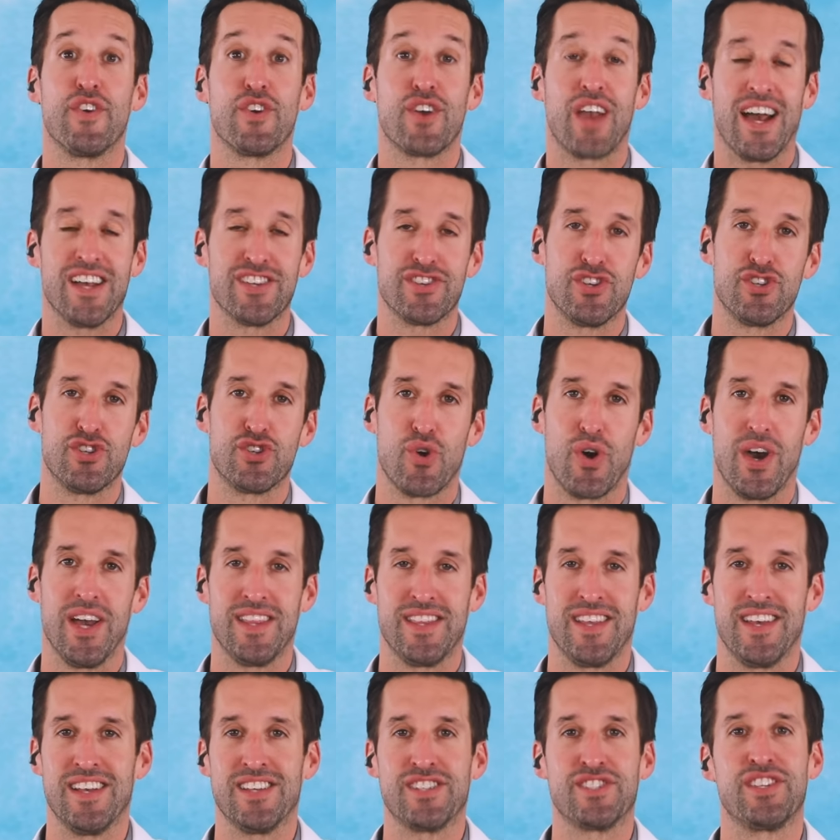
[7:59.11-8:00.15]
you guys enjoyed
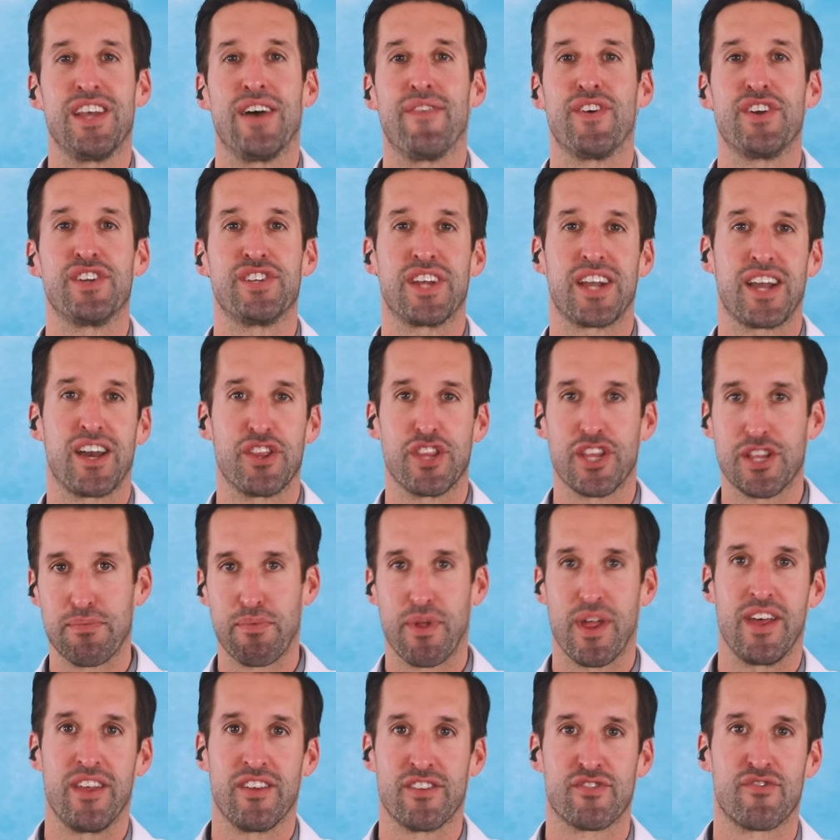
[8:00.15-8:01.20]
this, definitely check out this
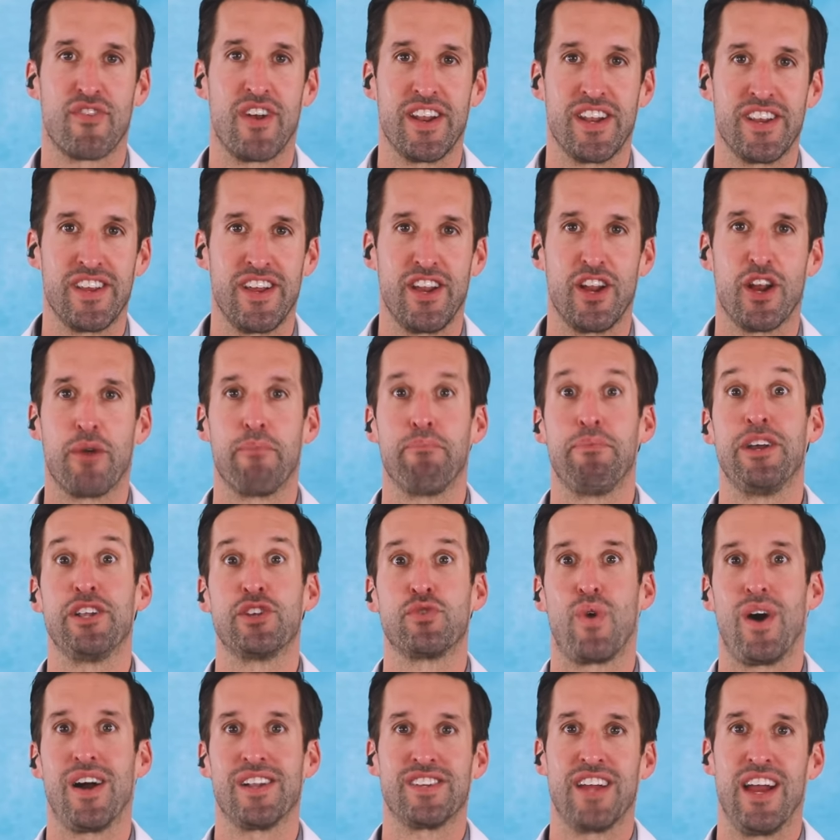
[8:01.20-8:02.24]
playlist right here. Binge
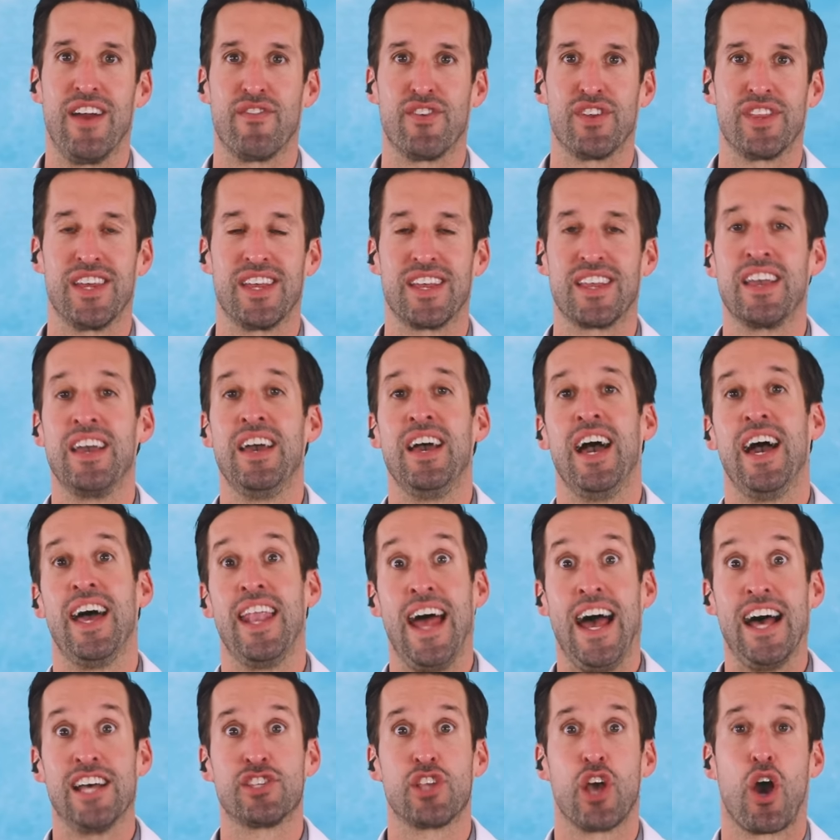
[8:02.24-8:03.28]
watch everything. And
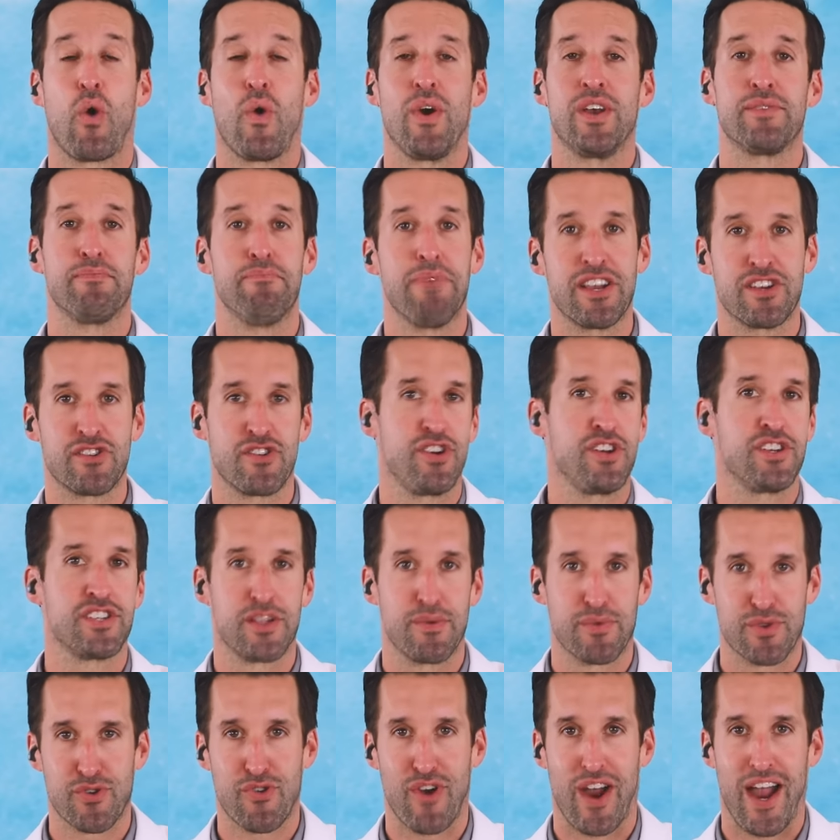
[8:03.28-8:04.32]
as always, make sure you
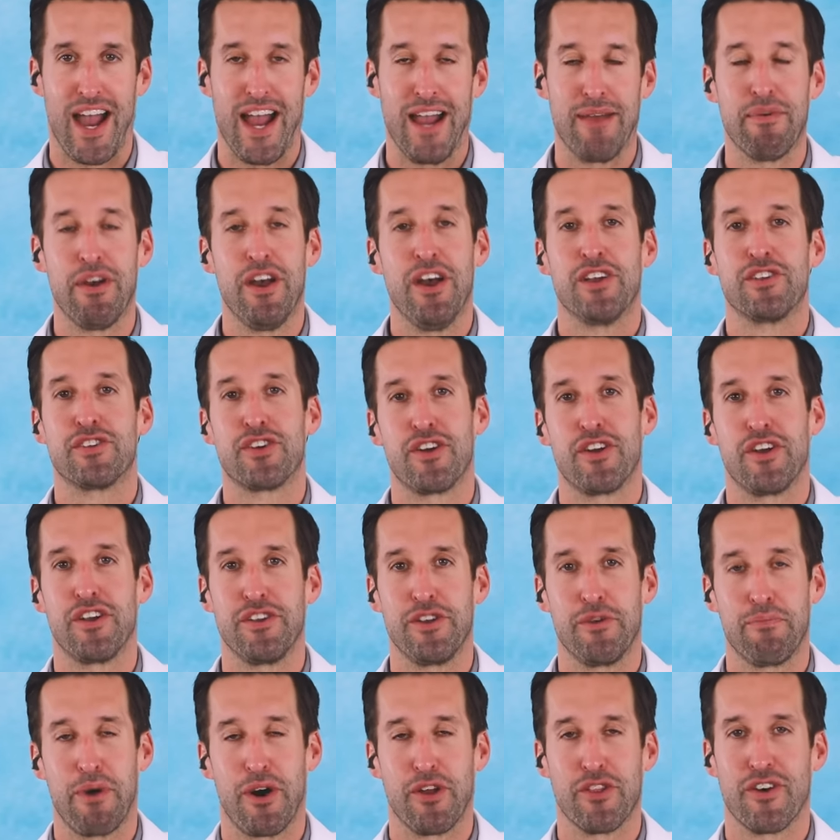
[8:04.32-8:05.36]
subscribe, turn on
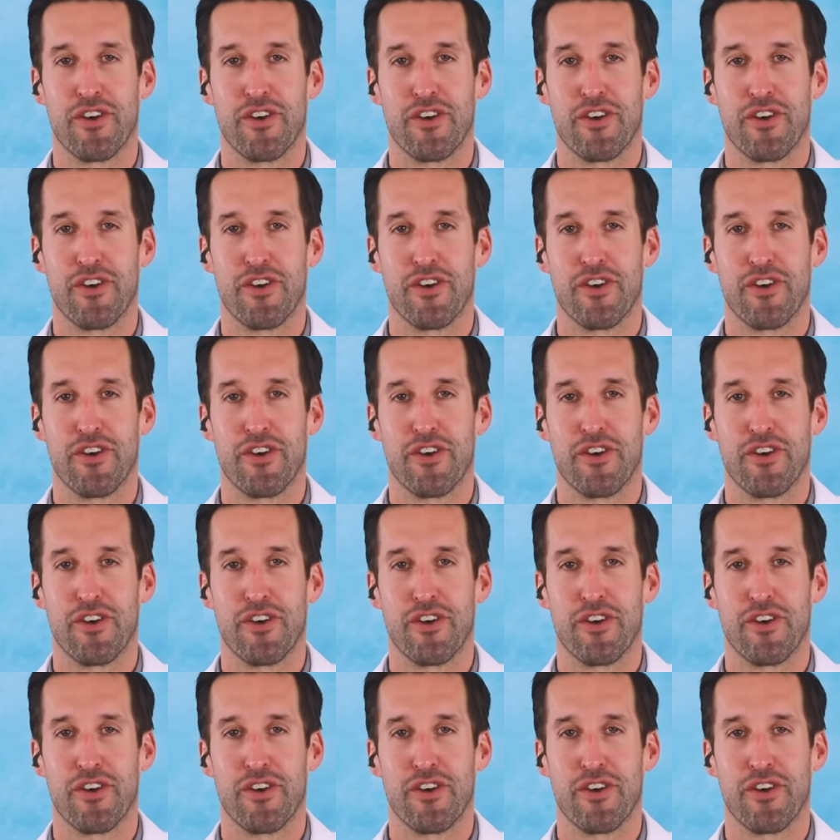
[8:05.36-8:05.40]
your bell